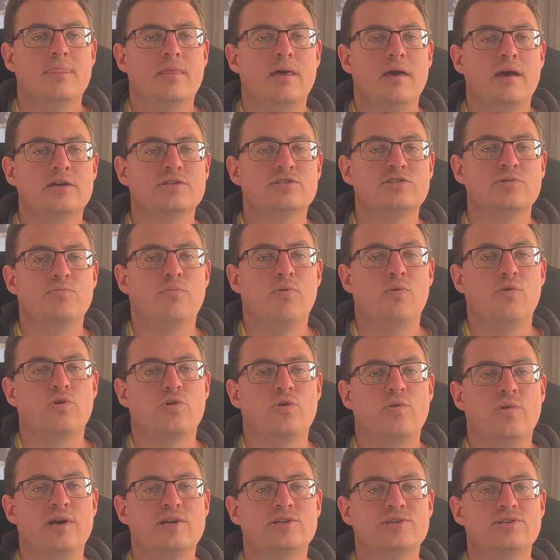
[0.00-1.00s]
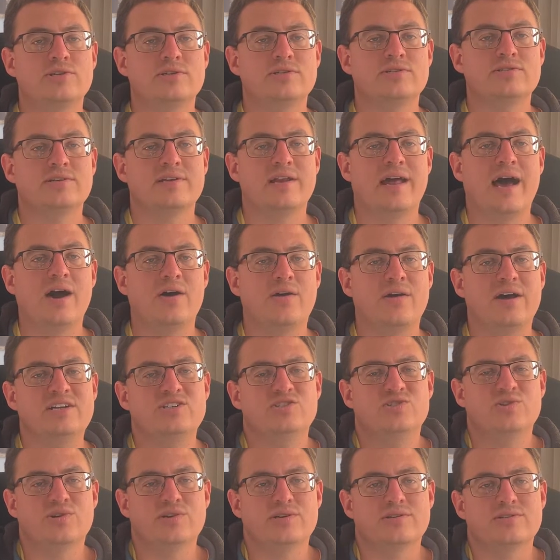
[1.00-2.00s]
support questions, and how do I
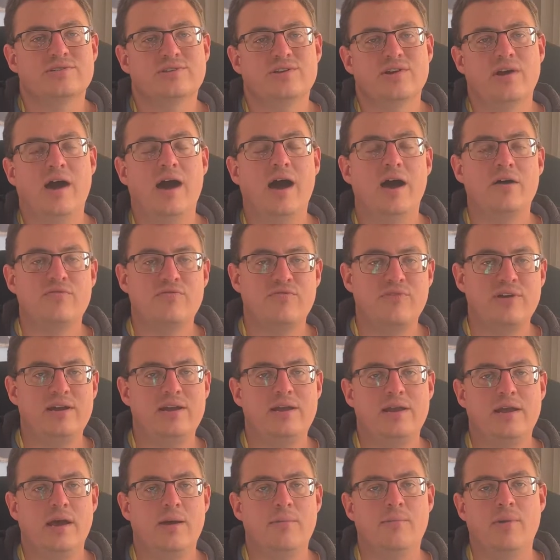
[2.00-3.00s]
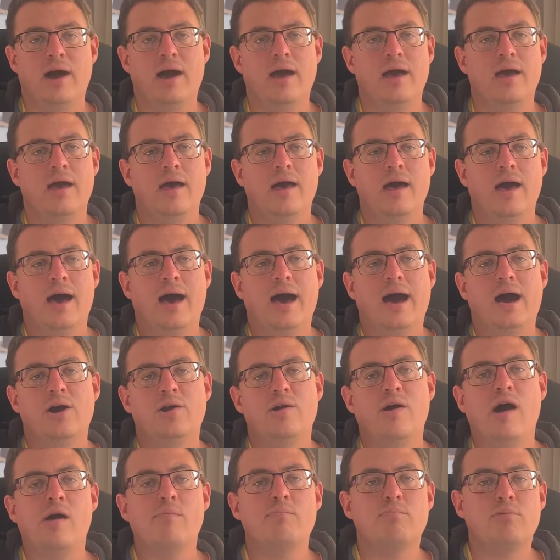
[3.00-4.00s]
do it? How friendly am I? How
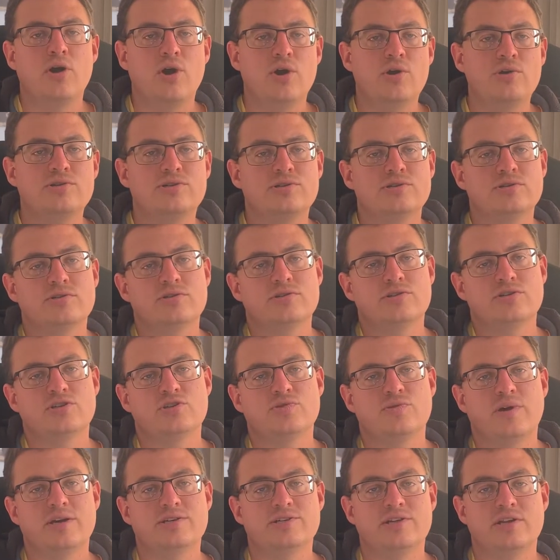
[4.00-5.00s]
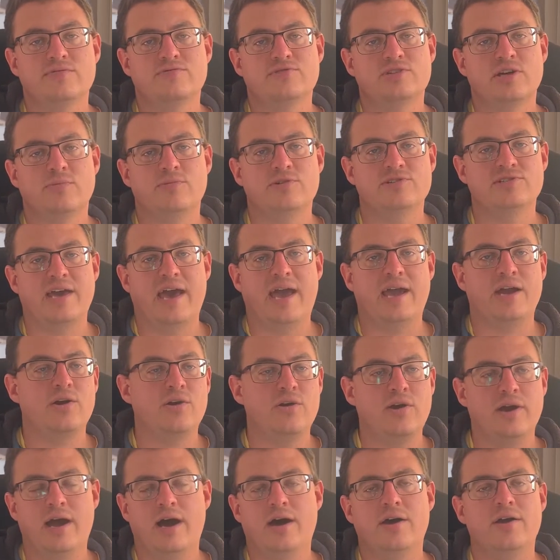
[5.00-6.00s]
do I approach the situation? If someone's
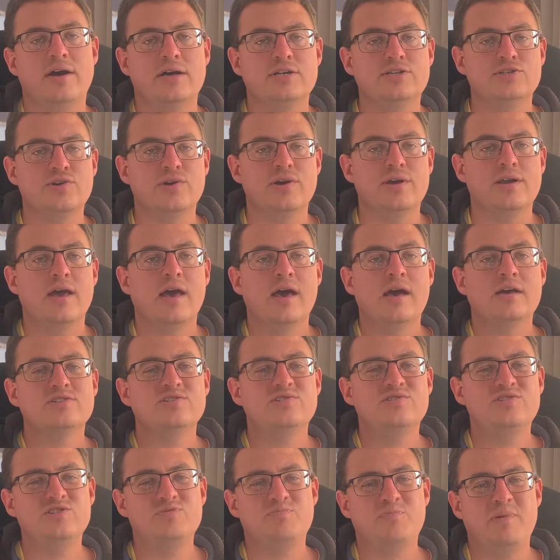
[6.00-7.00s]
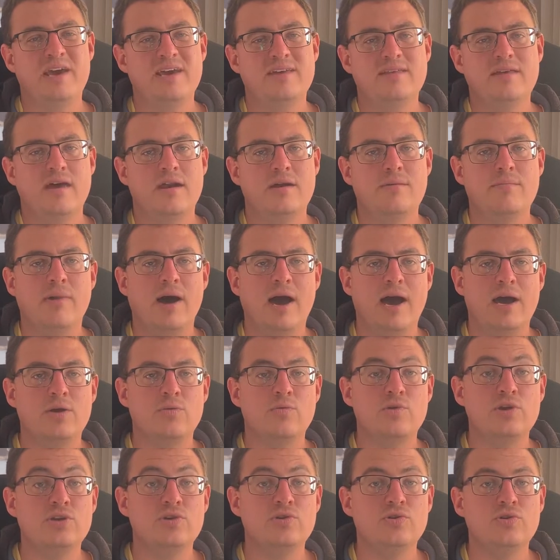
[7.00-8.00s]
angry, how do I do it? So just bear that in mind
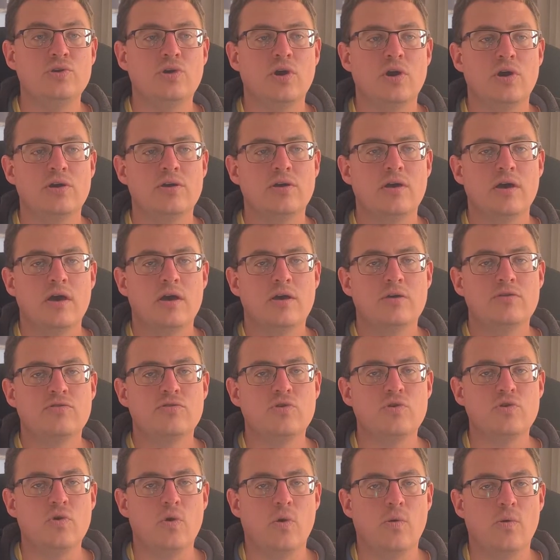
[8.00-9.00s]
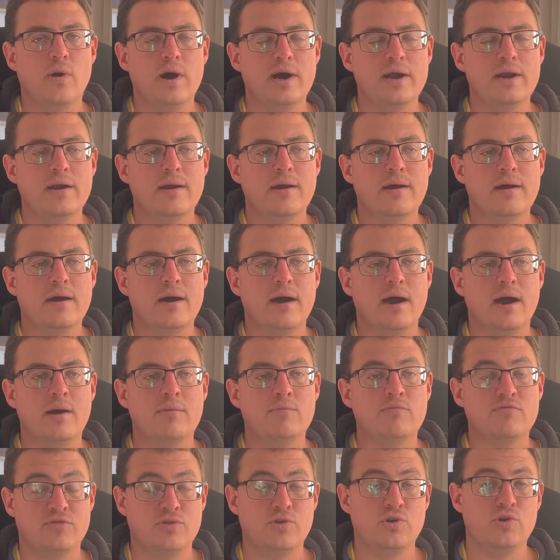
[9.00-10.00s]
when you go through your
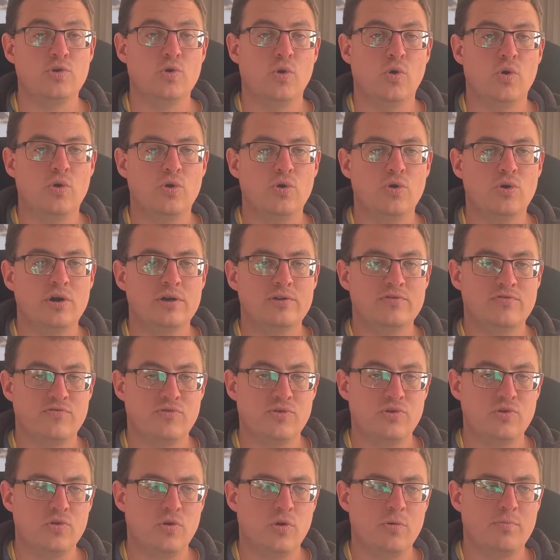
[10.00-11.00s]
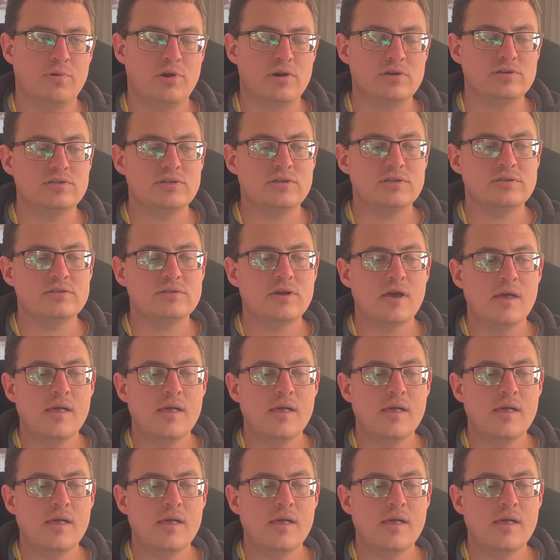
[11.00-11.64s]
one, through your process.